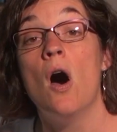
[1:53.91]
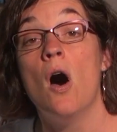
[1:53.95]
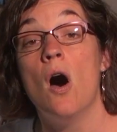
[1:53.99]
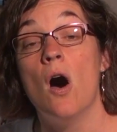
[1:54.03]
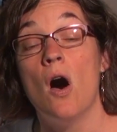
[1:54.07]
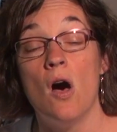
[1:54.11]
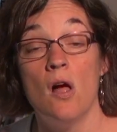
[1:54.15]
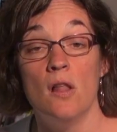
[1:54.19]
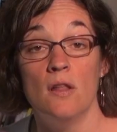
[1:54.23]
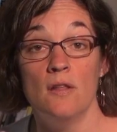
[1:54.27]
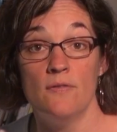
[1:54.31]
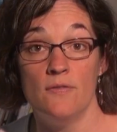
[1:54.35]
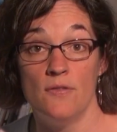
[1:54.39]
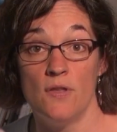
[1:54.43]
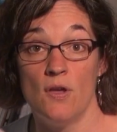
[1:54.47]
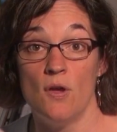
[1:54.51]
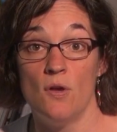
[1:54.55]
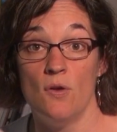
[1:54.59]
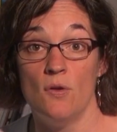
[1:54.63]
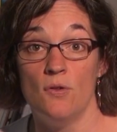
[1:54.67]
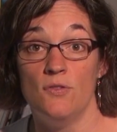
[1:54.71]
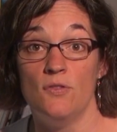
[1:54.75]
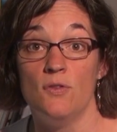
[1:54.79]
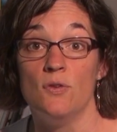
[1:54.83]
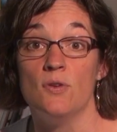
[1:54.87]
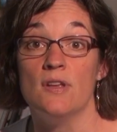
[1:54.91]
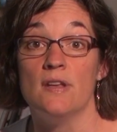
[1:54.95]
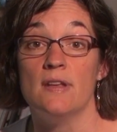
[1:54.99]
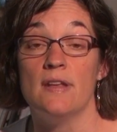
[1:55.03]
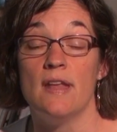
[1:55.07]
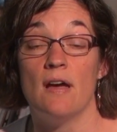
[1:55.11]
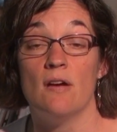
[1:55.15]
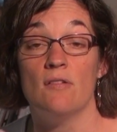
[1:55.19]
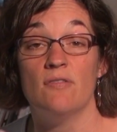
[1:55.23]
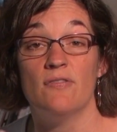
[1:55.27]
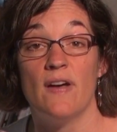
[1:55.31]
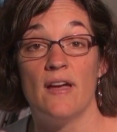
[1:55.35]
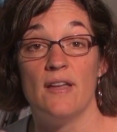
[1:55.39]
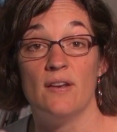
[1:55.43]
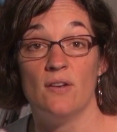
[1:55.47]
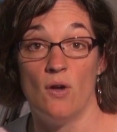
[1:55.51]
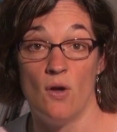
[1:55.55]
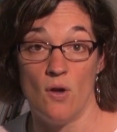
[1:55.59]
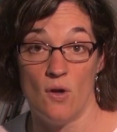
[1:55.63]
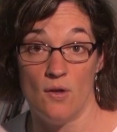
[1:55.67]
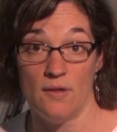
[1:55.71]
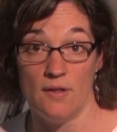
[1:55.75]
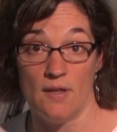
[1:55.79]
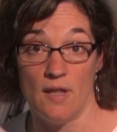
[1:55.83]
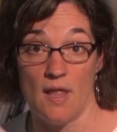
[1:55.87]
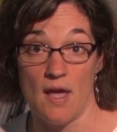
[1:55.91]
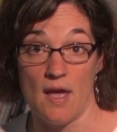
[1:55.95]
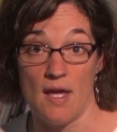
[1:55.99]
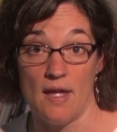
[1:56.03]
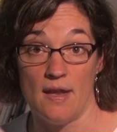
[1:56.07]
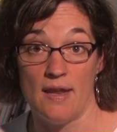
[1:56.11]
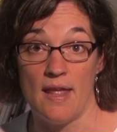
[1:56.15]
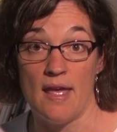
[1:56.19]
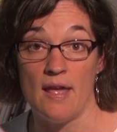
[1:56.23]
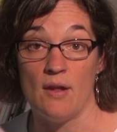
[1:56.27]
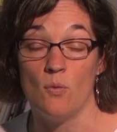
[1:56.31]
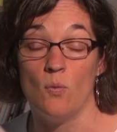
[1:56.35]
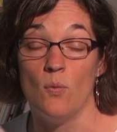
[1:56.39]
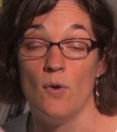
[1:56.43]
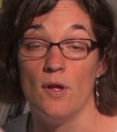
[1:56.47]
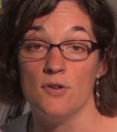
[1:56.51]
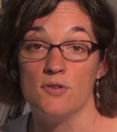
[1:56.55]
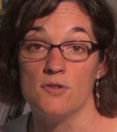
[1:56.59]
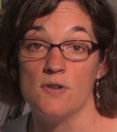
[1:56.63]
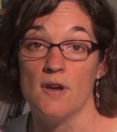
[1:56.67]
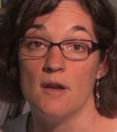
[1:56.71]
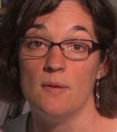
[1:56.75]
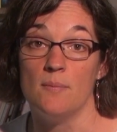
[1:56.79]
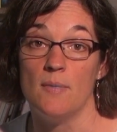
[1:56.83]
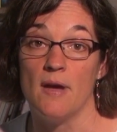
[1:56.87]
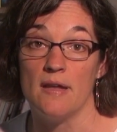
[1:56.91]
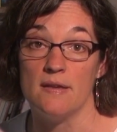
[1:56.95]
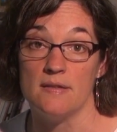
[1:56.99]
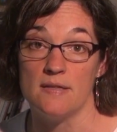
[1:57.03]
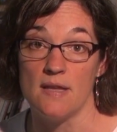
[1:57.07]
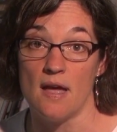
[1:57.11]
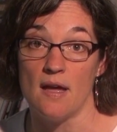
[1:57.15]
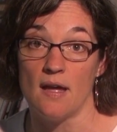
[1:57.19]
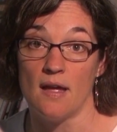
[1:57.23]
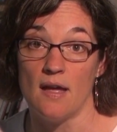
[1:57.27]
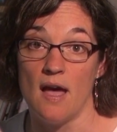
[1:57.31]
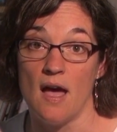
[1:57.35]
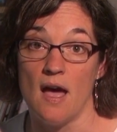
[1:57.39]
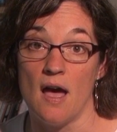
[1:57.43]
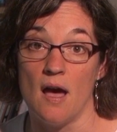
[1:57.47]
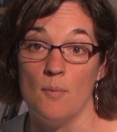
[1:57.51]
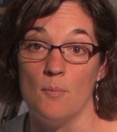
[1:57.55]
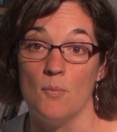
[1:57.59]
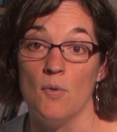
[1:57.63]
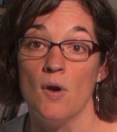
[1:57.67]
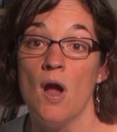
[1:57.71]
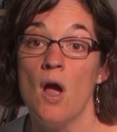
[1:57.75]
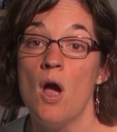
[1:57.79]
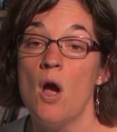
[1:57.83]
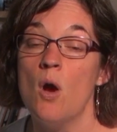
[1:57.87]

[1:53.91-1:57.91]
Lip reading: All of those you can now find online at welltrainedmind.com,